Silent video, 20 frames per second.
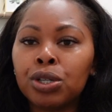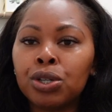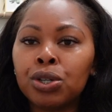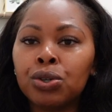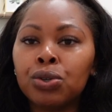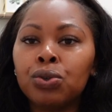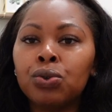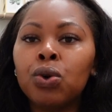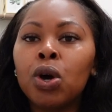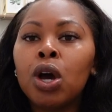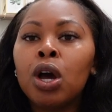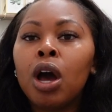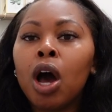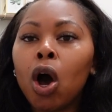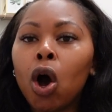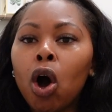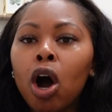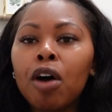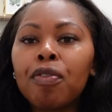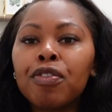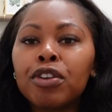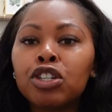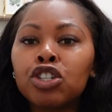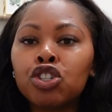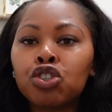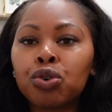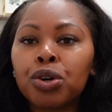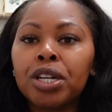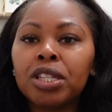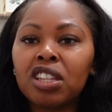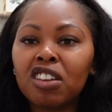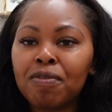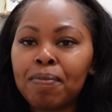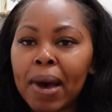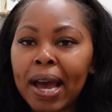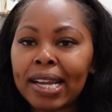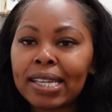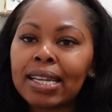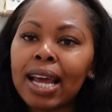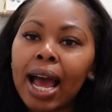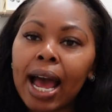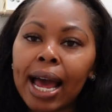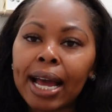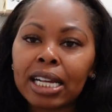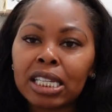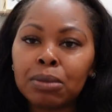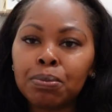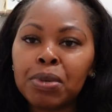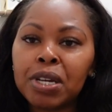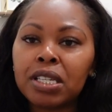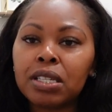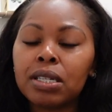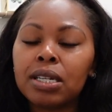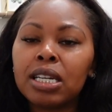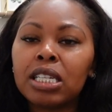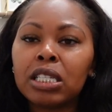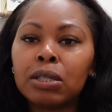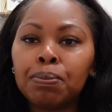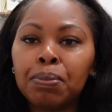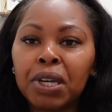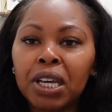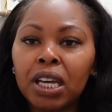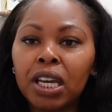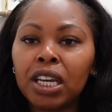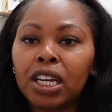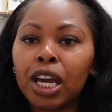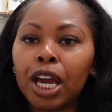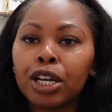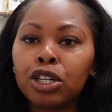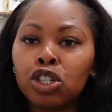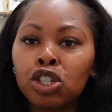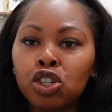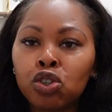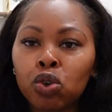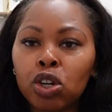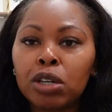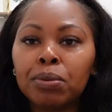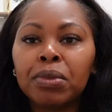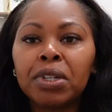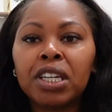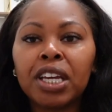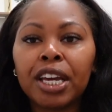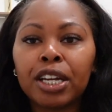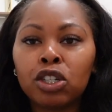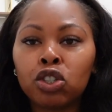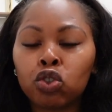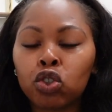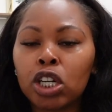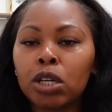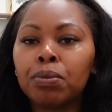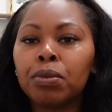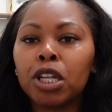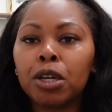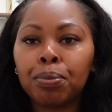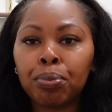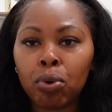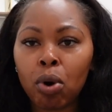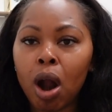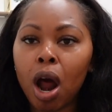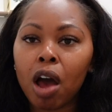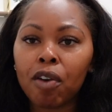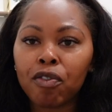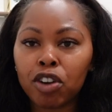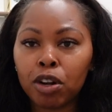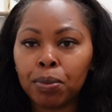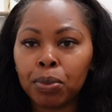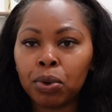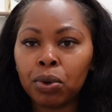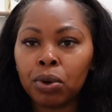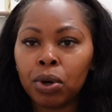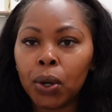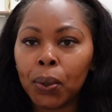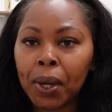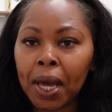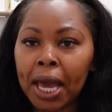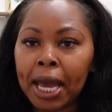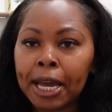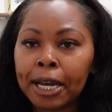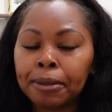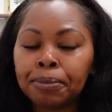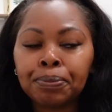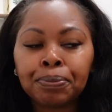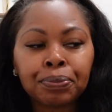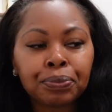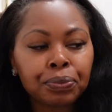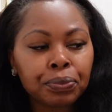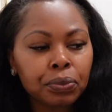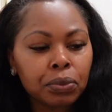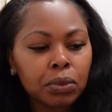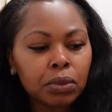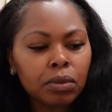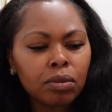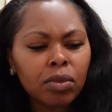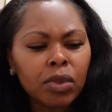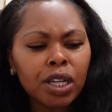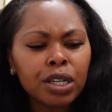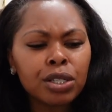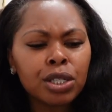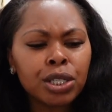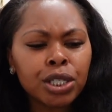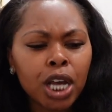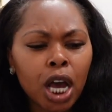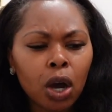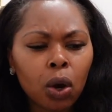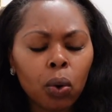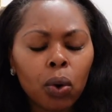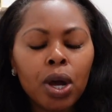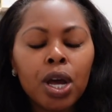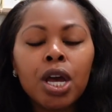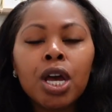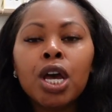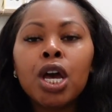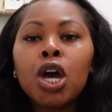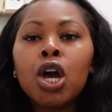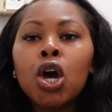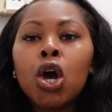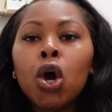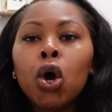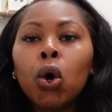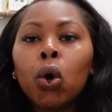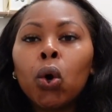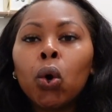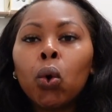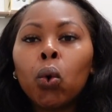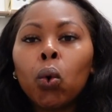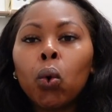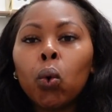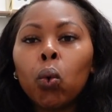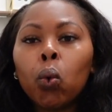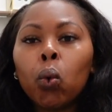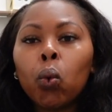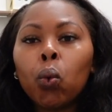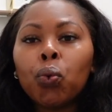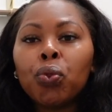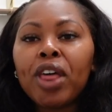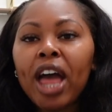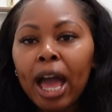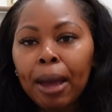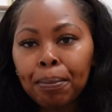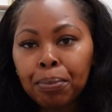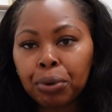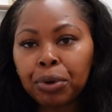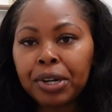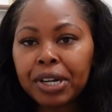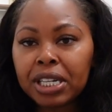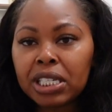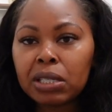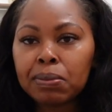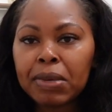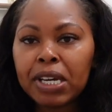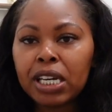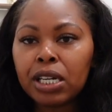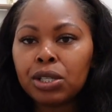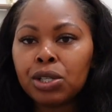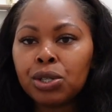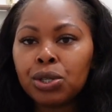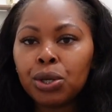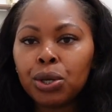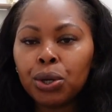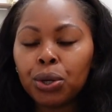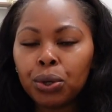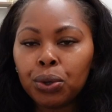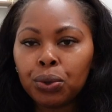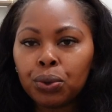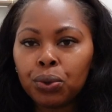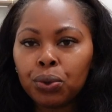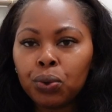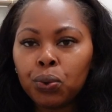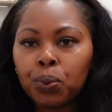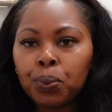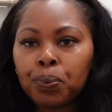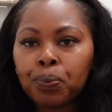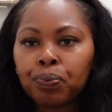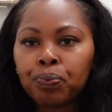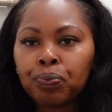do on the strength of my tax business being extremely, extremely profitable, okay? So that brings me to